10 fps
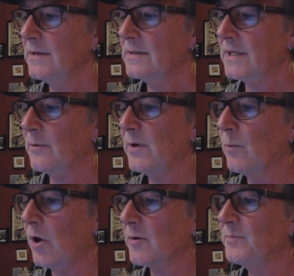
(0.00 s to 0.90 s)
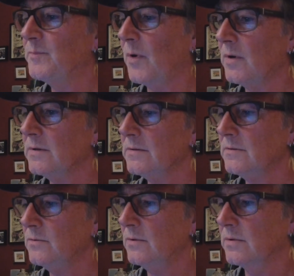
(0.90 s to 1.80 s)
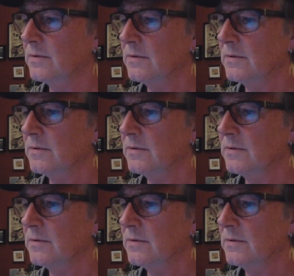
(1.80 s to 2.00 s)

It's like a wee water but. Oh.